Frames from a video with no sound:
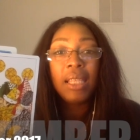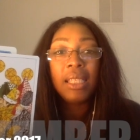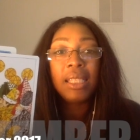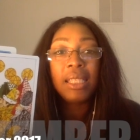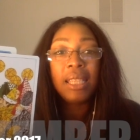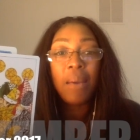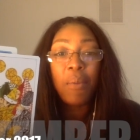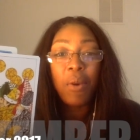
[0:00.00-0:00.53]

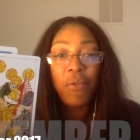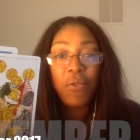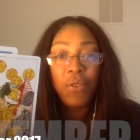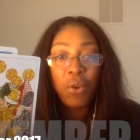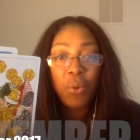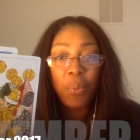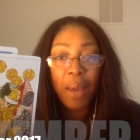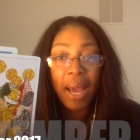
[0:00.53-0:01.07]
some of
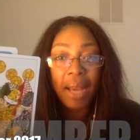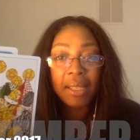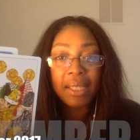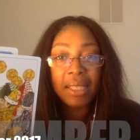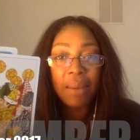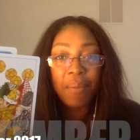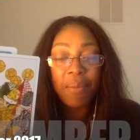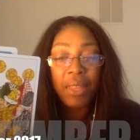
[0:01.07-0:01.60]
you back
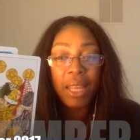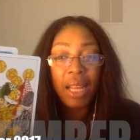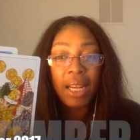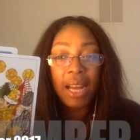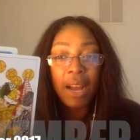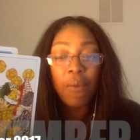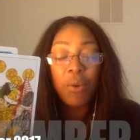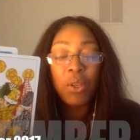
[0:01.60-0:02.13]
something
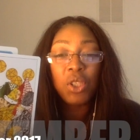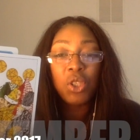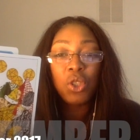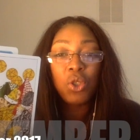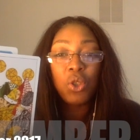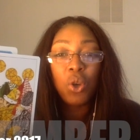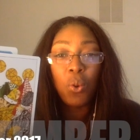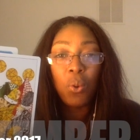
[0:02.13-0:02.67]
that was
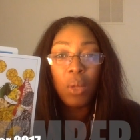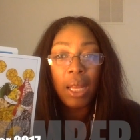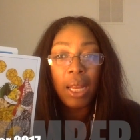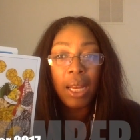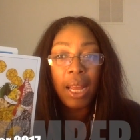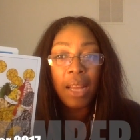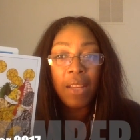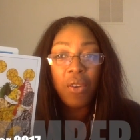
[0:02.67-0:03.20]

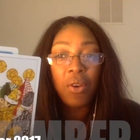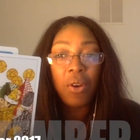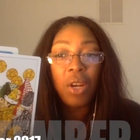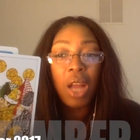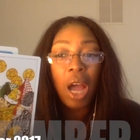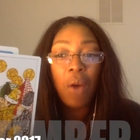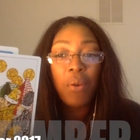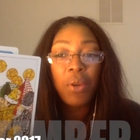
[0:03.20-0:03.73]
stolen, and
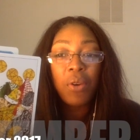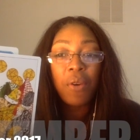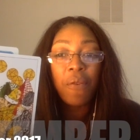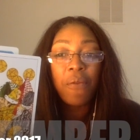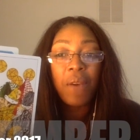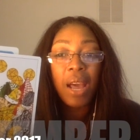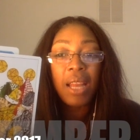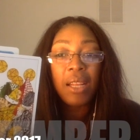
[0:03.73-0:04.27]
you're
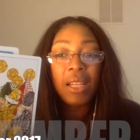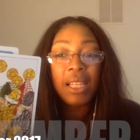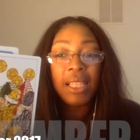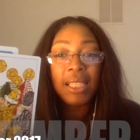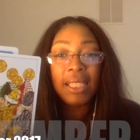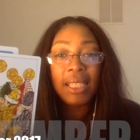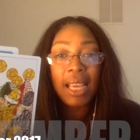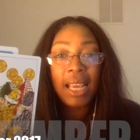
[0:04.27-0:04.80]
finally
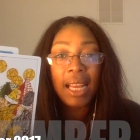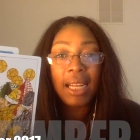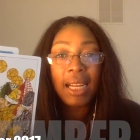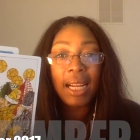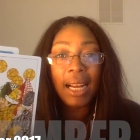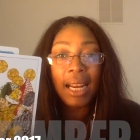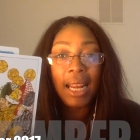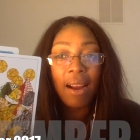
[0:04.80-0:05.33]
seeing
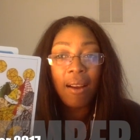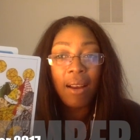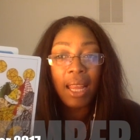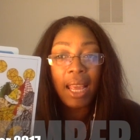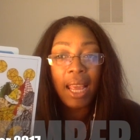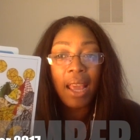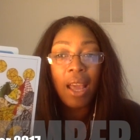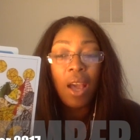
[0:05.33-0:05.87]

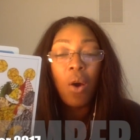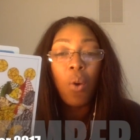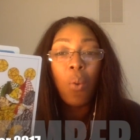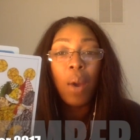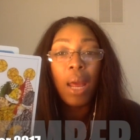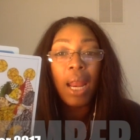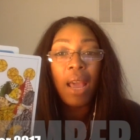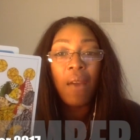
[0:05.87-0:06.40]
clearly
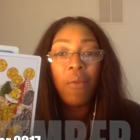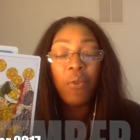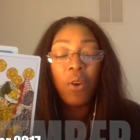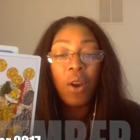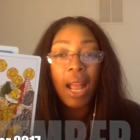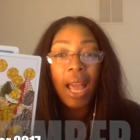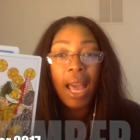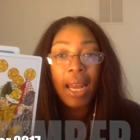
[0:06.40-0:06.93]

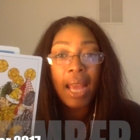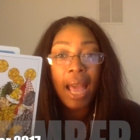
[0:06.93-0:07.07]
whatever had